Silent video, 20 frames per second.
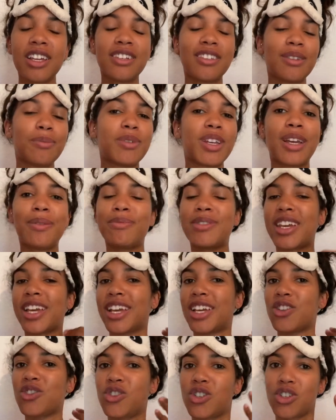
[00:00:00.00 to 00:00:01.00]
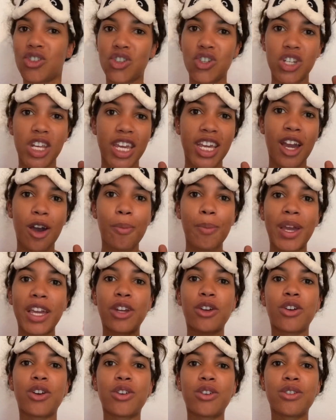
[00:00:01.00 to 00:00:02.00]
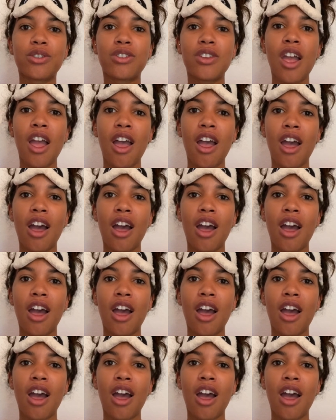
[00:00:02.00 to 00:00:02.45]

Sometimes I can just shake out my curls,